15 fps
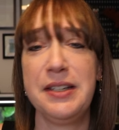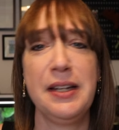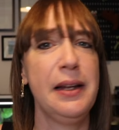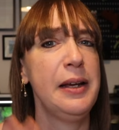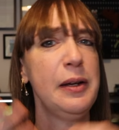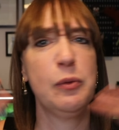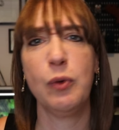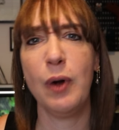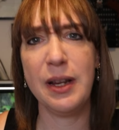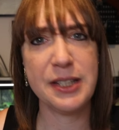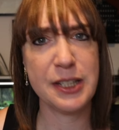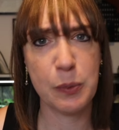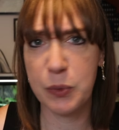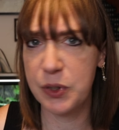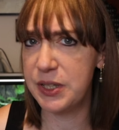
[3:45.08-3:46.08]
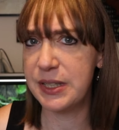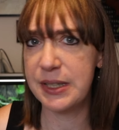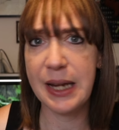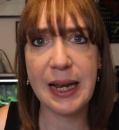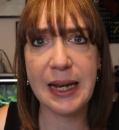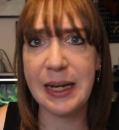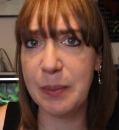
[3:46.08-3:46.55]
to like write someone's
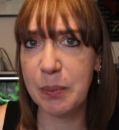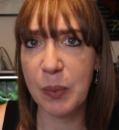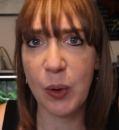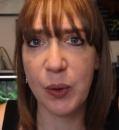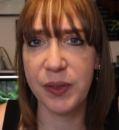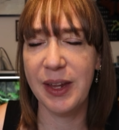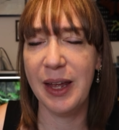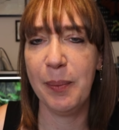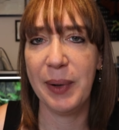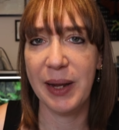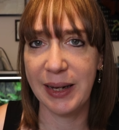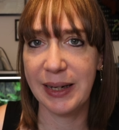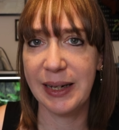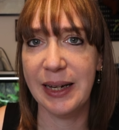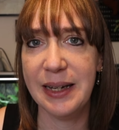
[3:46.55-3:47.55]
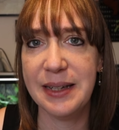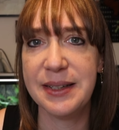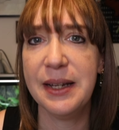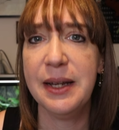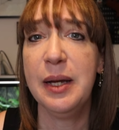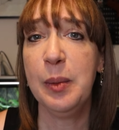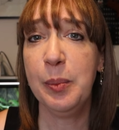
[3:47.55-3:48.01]
name on their blanket,
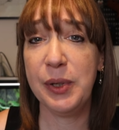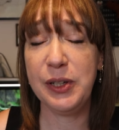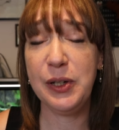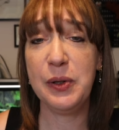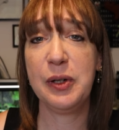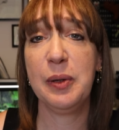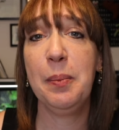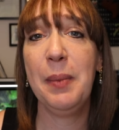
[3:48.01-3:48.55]
but you can